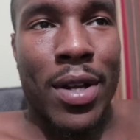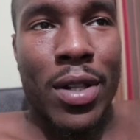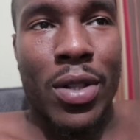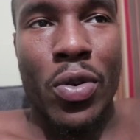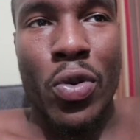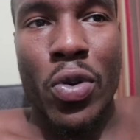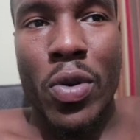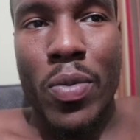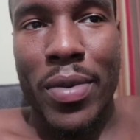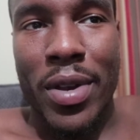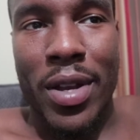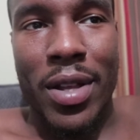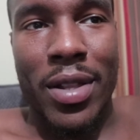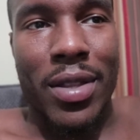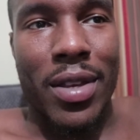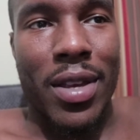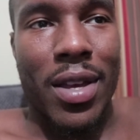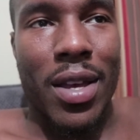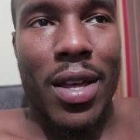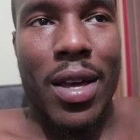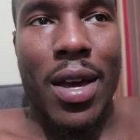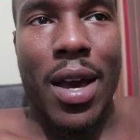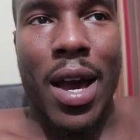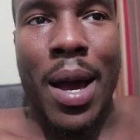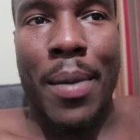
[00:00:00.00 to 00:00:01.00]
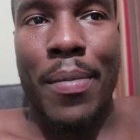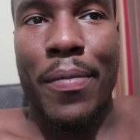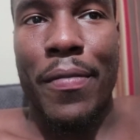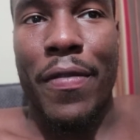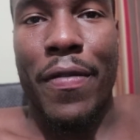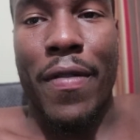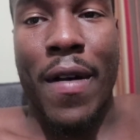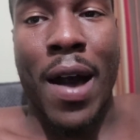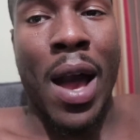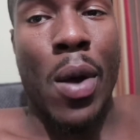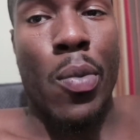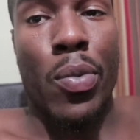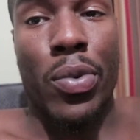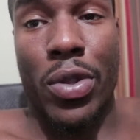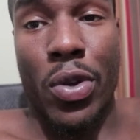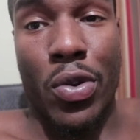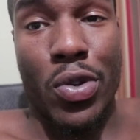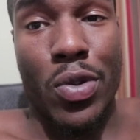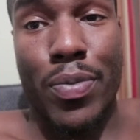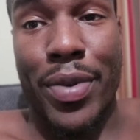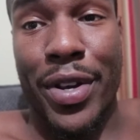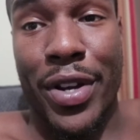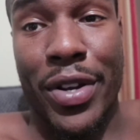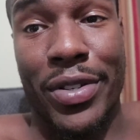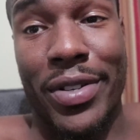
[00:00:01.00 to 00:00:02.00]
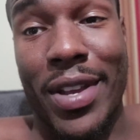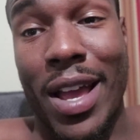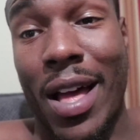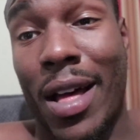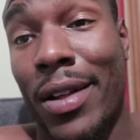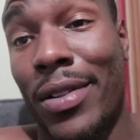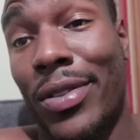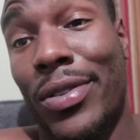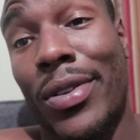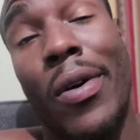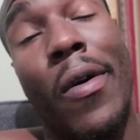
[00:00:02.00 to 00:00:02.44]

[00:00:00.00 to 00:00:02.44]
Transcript: glutamine, I'm fine with those bigger salads.